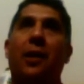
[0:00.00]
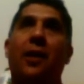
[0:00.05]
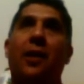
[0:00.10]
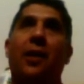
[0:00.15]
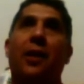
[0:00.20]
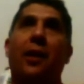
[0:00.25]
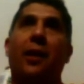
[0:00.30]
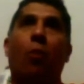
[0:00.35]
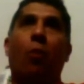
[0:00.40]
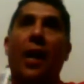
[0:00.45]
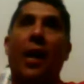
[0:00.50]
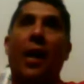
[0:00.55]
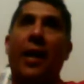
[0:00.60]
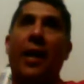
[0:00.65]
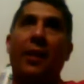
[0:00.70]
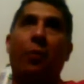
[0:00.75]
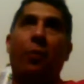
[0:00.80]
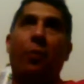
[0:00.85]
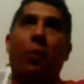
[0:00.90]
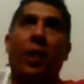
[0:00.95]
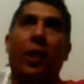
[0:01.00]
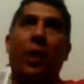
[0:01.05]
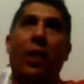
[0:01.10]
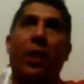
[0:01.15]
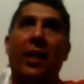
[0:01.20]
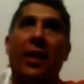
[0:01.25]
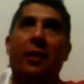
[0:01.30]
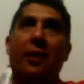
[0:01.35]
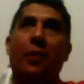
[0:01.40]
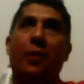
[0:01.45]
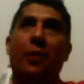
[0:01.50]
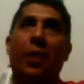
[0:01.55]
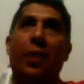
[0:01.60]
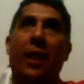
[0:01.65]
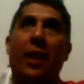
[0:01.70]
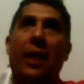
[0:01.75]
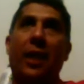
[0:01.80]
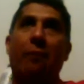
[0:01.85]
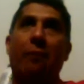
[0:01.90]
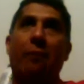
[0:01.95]
and what I needed to do to
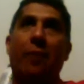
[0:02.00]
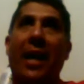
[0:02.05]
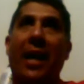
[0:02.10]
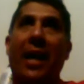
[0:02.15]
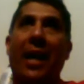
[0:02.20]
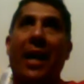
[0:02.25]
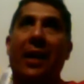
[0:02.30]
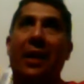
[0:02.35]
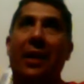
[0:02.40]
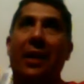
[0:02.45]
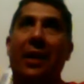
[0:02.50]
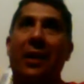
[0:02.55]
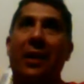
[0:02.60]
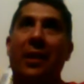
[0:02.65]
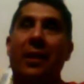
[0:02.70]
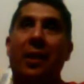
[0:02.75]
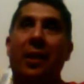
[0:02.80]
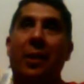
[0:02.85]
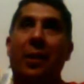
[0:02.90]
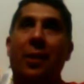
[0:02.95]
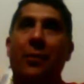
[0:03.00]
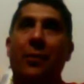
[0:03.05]
get it back. You know.